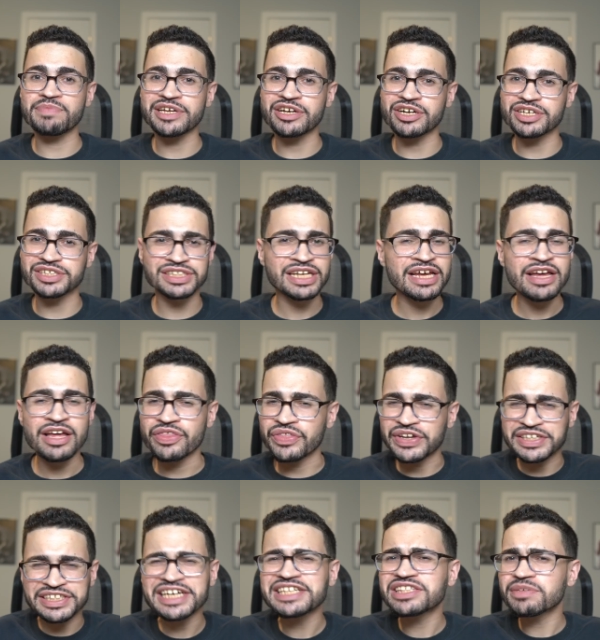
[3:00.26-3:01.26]
because
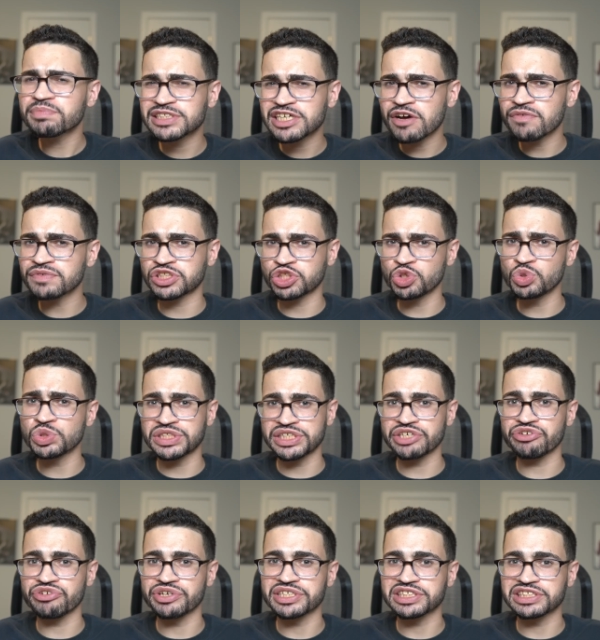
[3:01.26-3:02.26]
they take themselves too
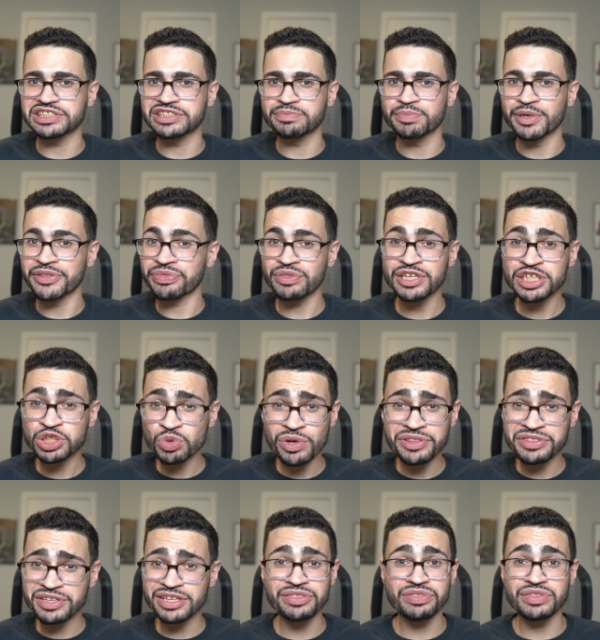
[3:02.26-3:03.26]
seriously, but this
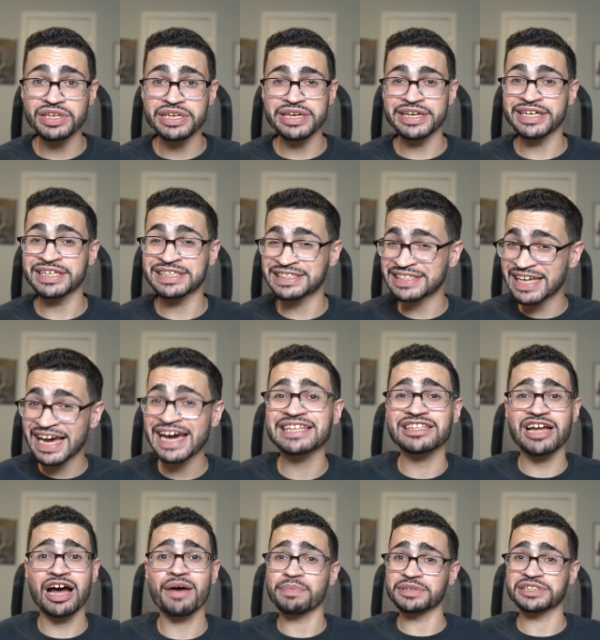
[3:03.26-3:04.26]
one did the
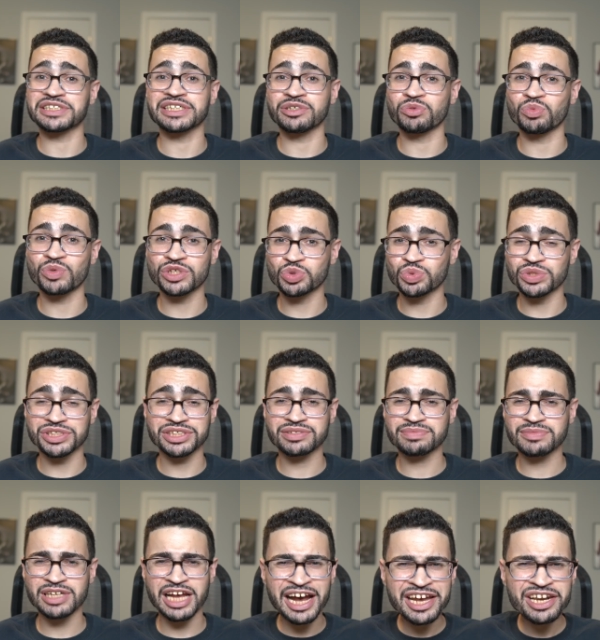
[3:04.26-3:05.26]
exact opposite, which
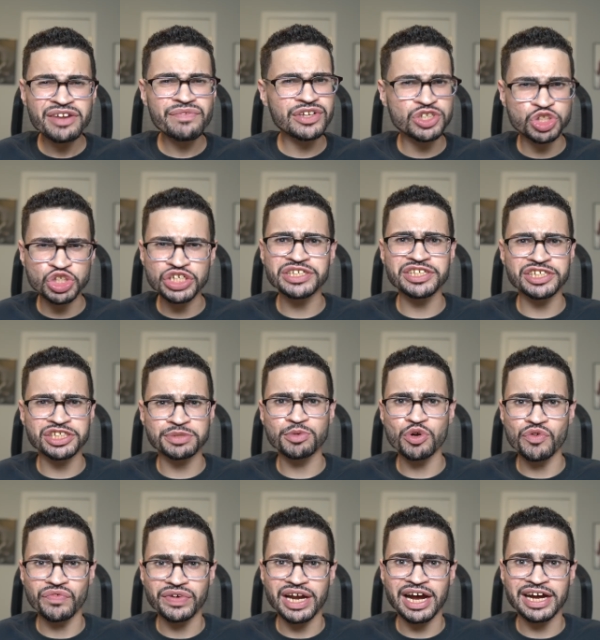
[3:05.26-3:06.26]
was kind of a genius
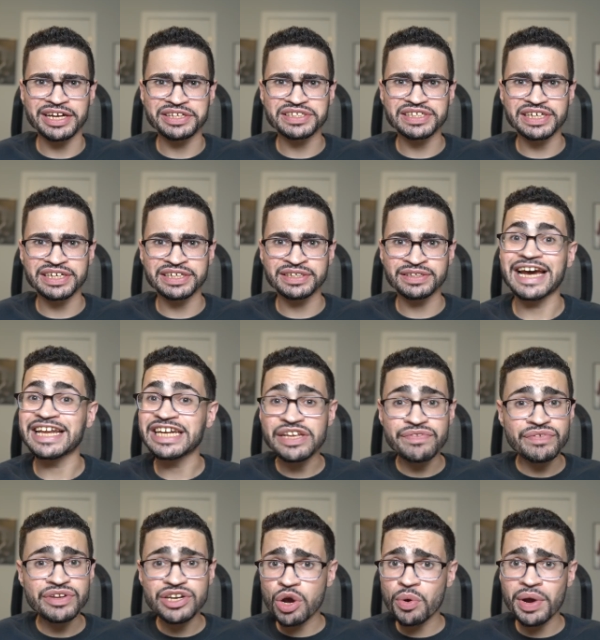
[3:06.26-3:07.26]
move in hindsight. And
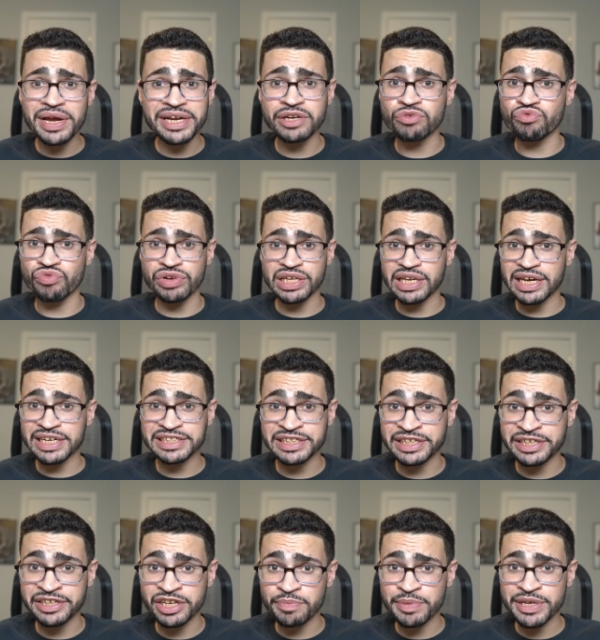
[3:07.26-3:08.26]
even though I didn't realize
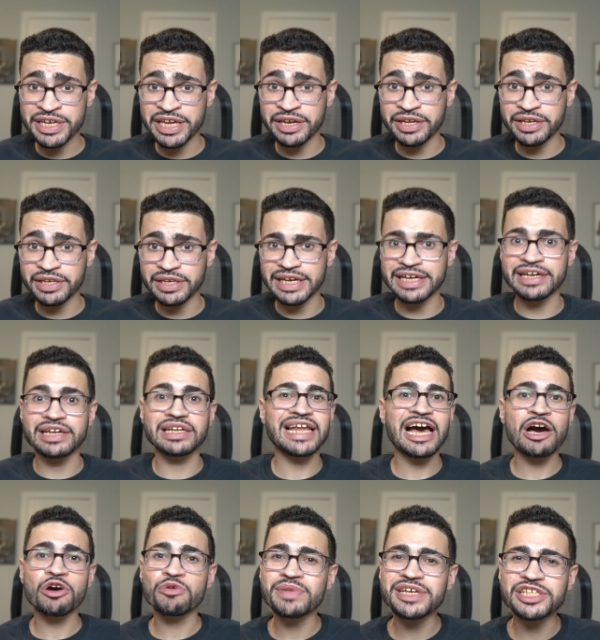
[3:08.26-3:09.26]
it in the beginning, it
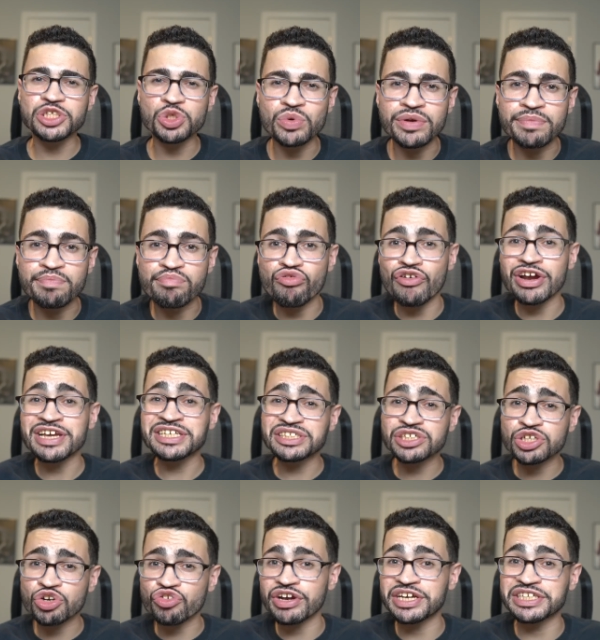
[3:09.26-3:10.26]
allowed me to embrace
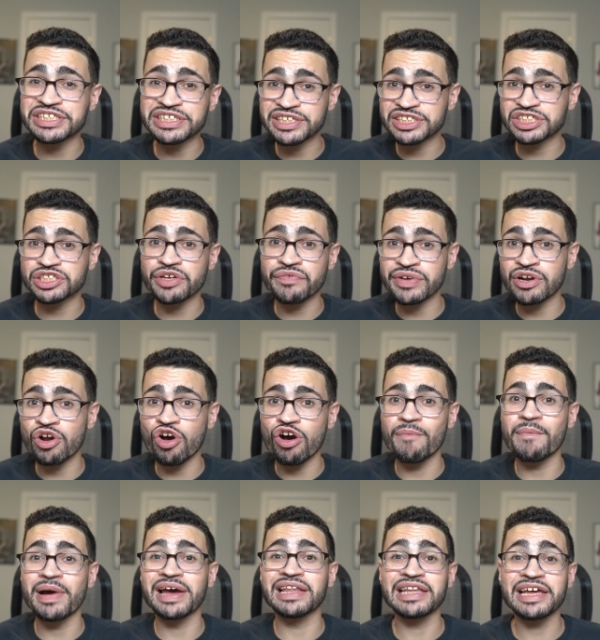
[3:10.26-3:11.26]
the craziness of it all
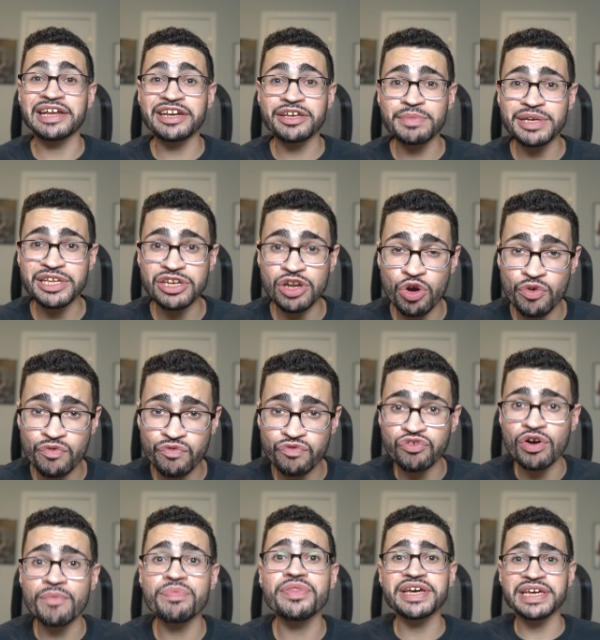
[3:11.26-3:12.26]
by letting me know
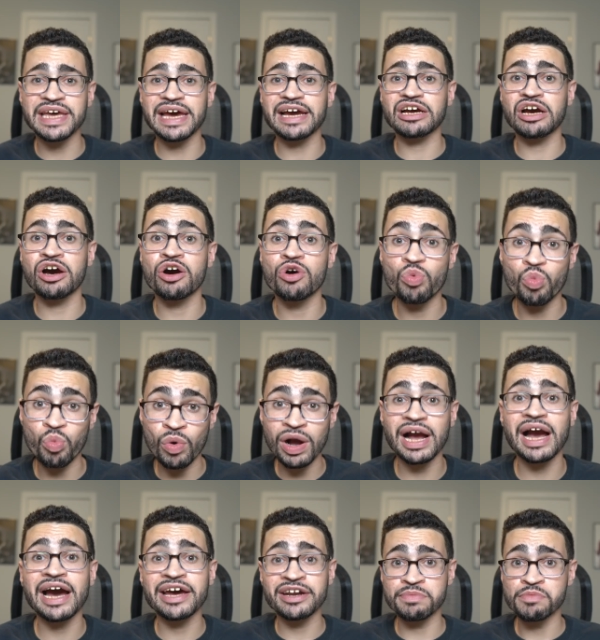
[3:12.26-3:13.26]
from the get-go what
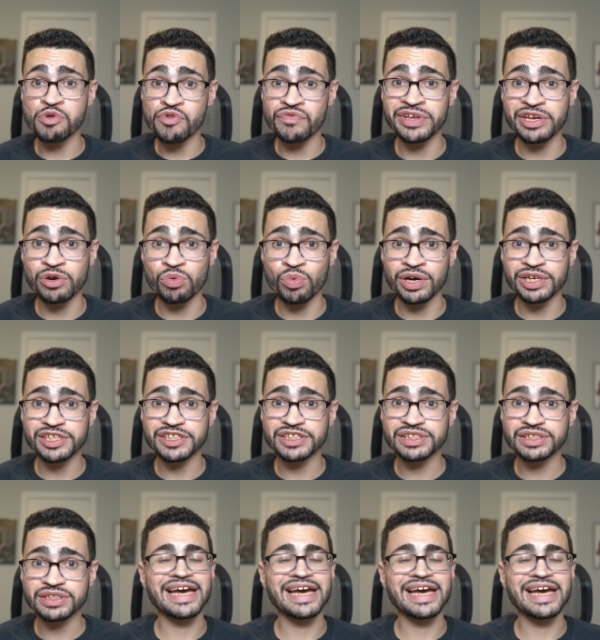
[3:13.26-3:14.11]
kind of movie it was.